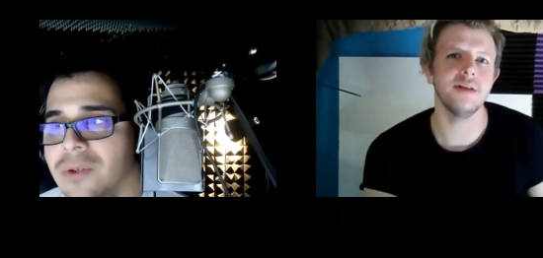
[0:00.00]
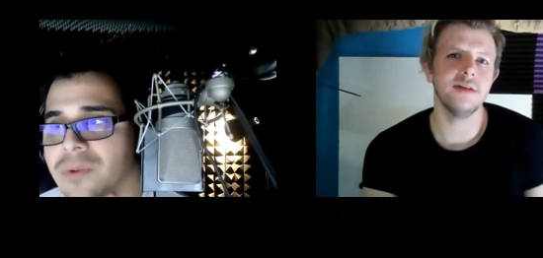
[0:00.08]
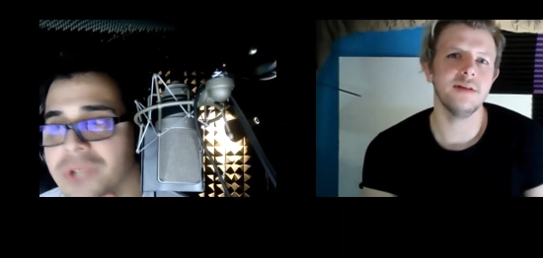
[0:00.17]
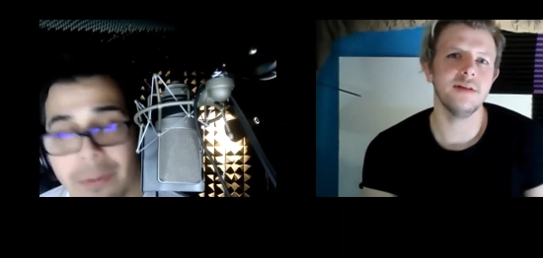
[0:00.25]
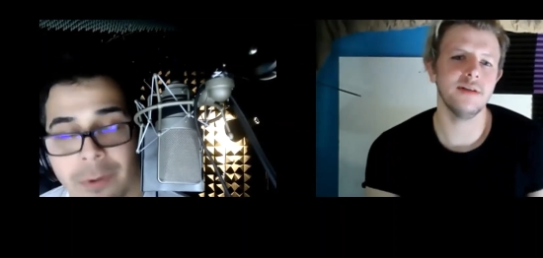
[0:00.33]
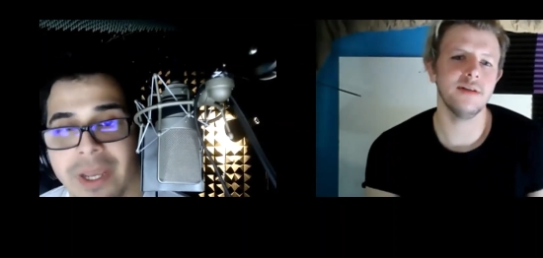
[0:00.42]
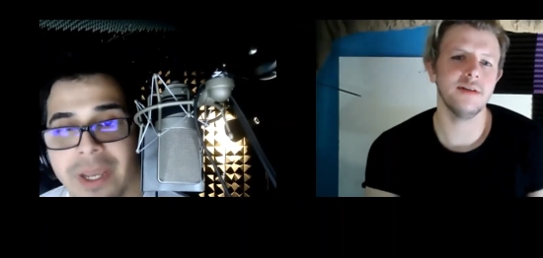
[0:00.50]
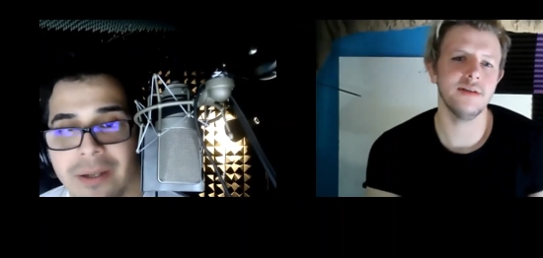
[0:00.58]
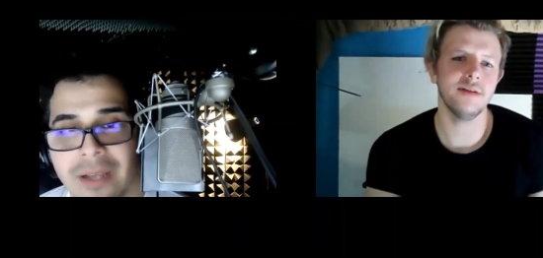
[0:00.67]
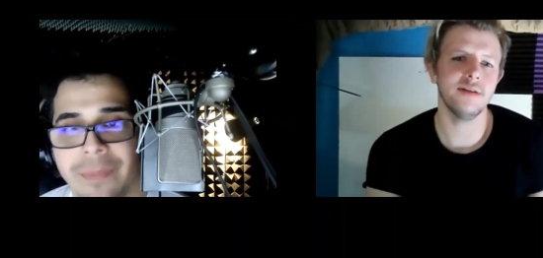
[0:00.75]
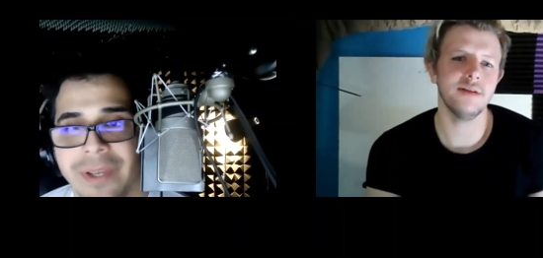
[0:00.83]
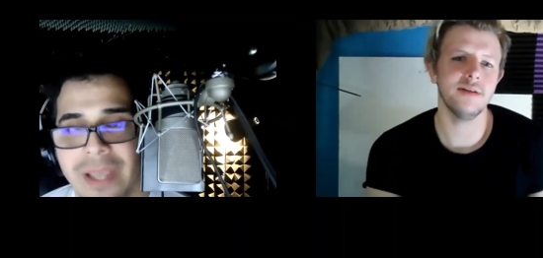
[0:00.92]
Speaker 1: double my
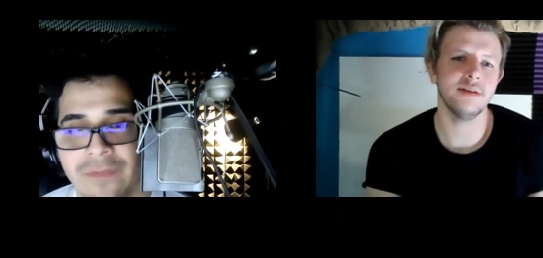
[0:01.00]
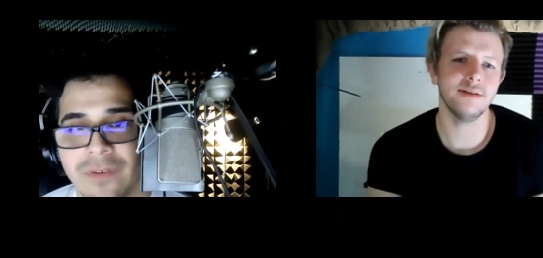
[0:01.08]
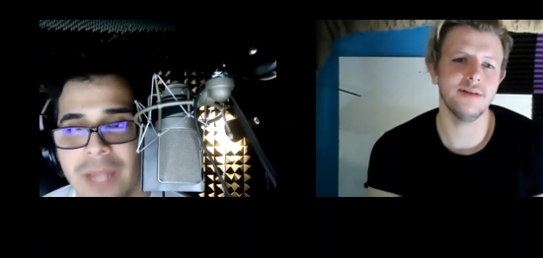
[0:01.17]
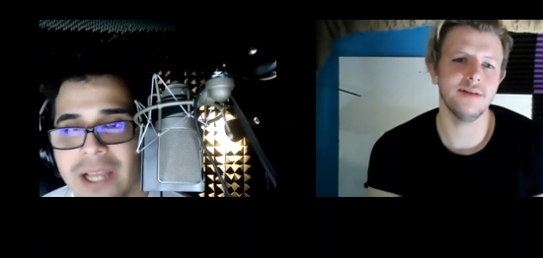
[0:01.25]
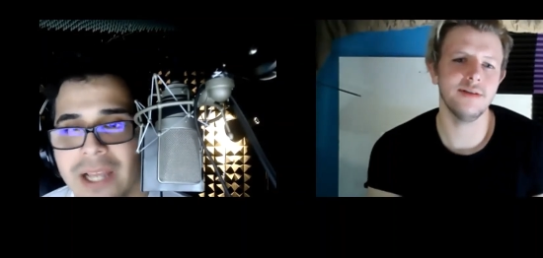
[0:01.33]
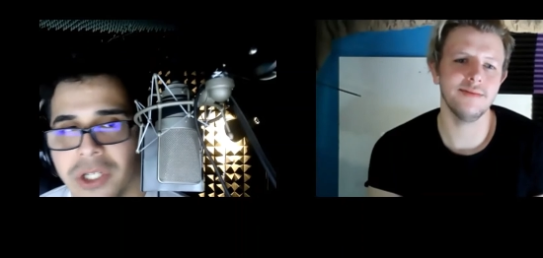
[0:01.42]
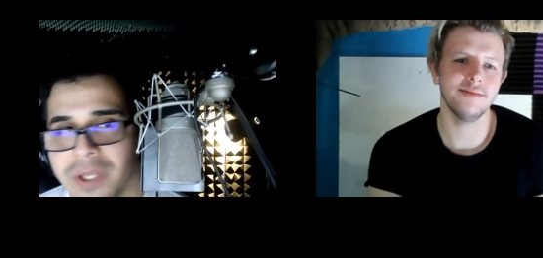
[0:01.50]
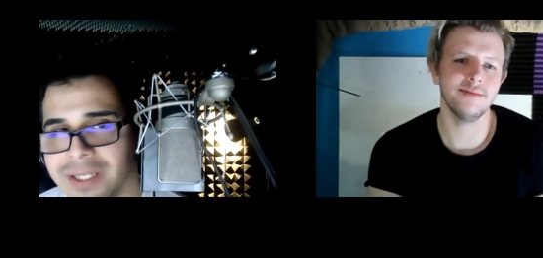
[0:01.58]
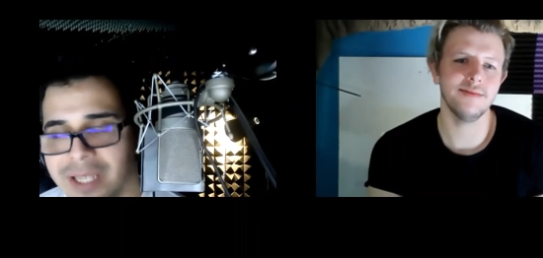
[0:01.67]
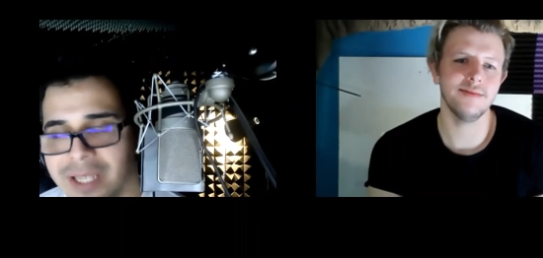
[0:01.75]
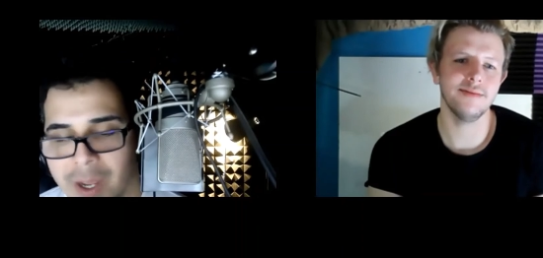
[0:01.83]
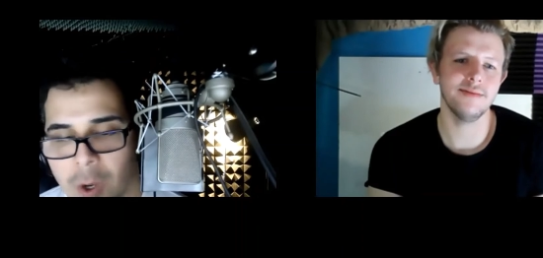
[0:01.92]
income again from last year.
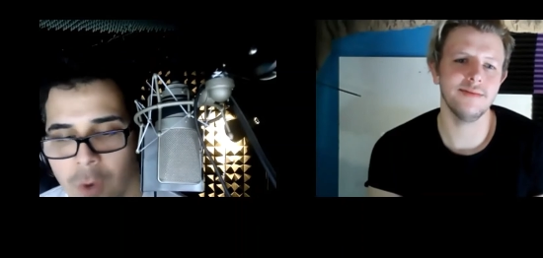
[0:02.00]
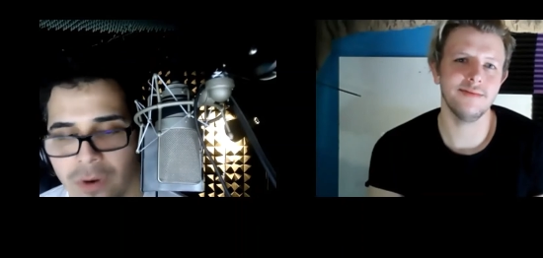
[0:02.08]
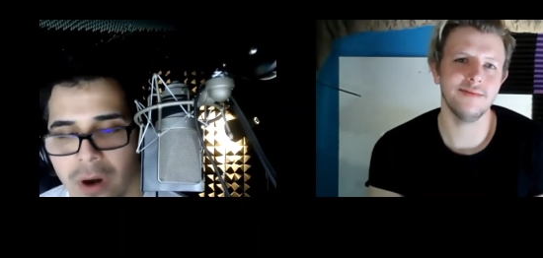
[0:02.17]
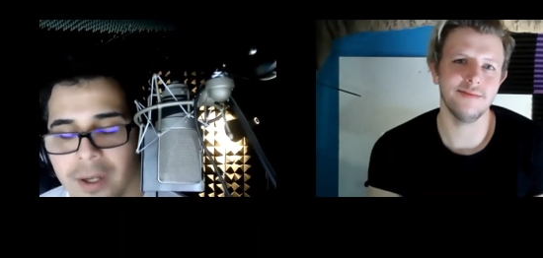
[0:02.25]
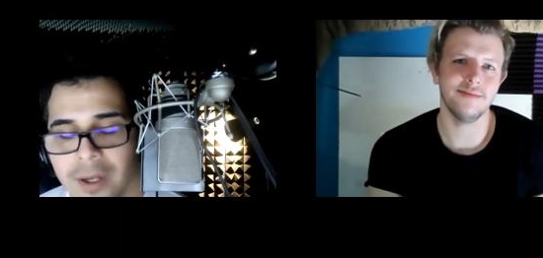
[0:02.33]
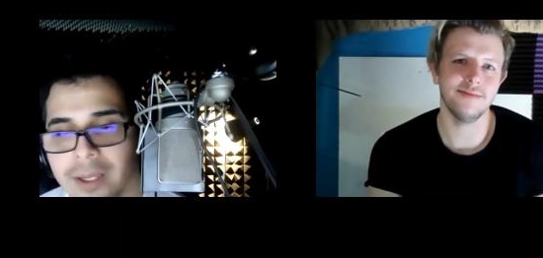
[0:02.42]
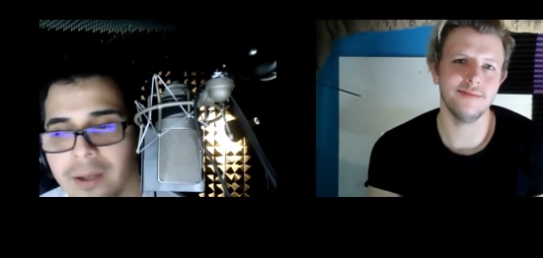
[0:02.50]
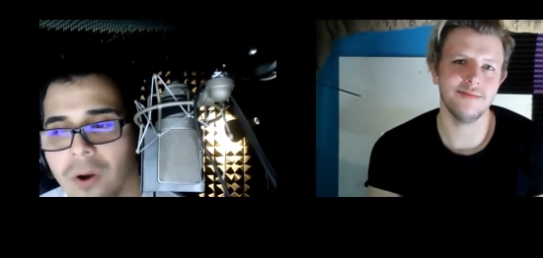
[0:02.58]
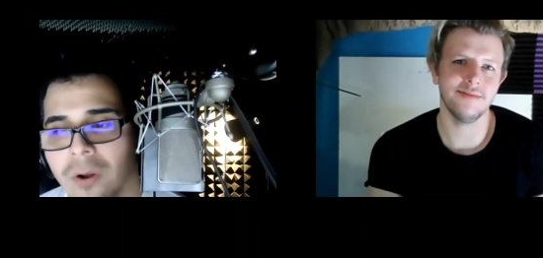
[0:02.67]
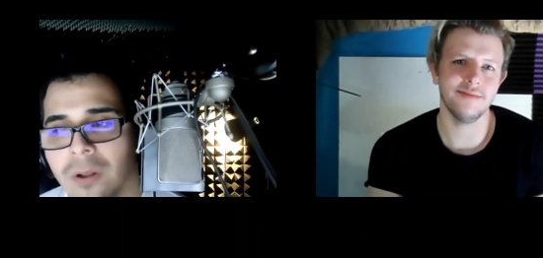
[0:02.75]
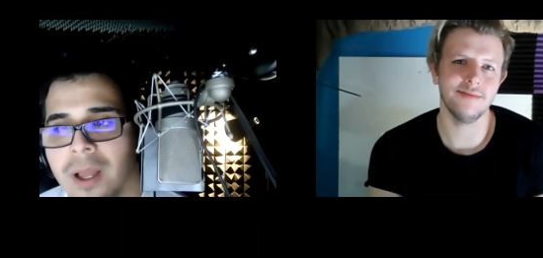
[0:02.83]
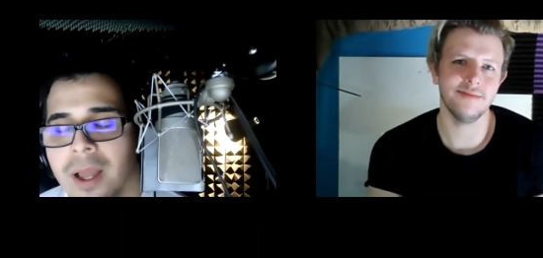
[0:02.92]
That's like my overarching goal.